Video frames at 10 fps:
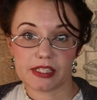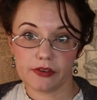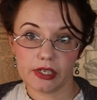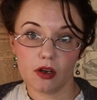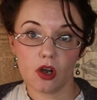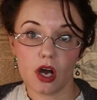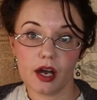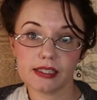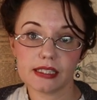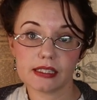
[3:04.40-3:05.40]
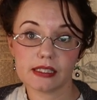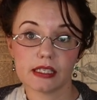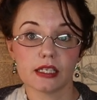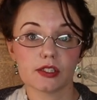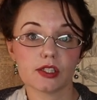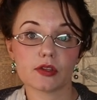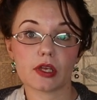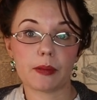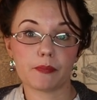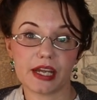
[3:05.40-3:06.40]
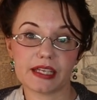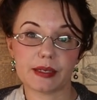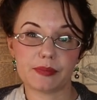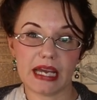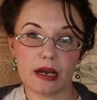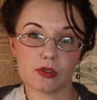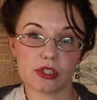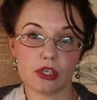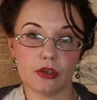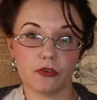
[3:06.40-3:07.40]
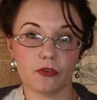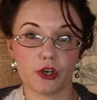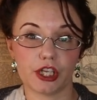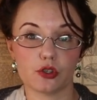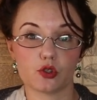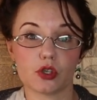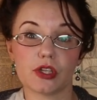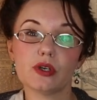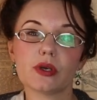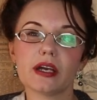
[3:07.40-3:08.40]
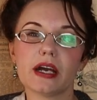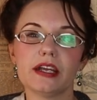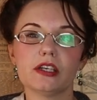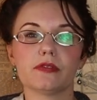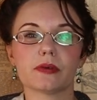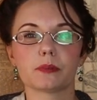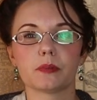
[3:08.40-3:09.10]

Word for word: material costs so and break them down to, for you so that you can kind of